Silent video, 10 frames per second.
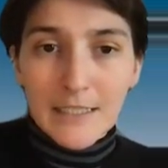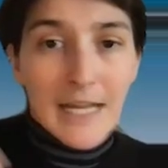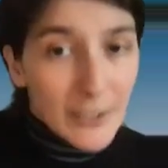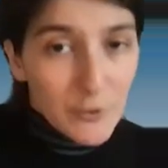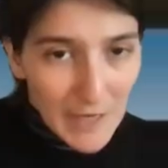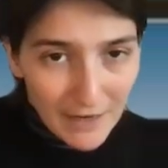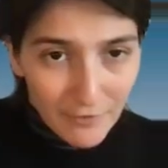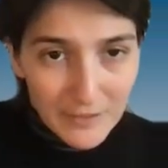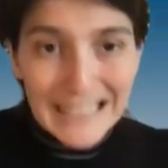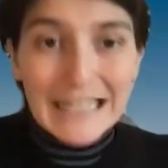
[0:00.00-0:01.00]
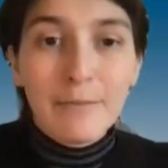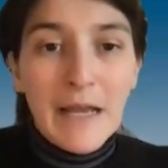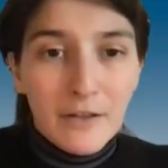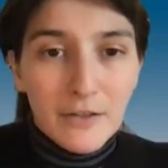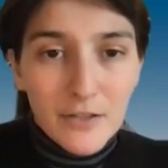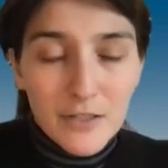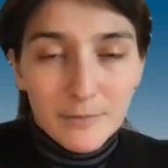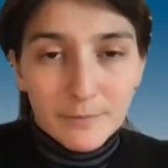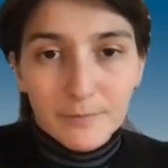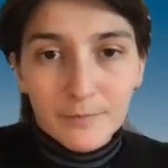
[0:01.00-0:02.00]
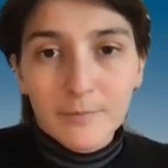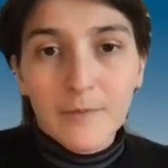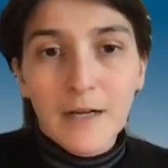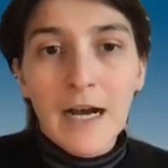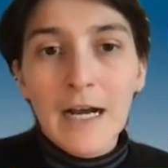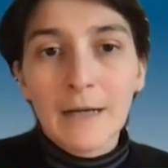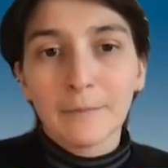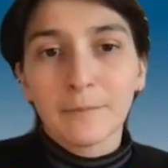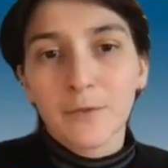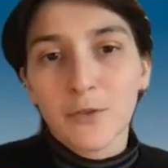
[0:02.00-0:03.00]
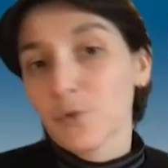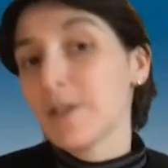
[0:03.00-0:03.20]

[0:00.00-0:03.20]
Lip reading: Next, we have emails. So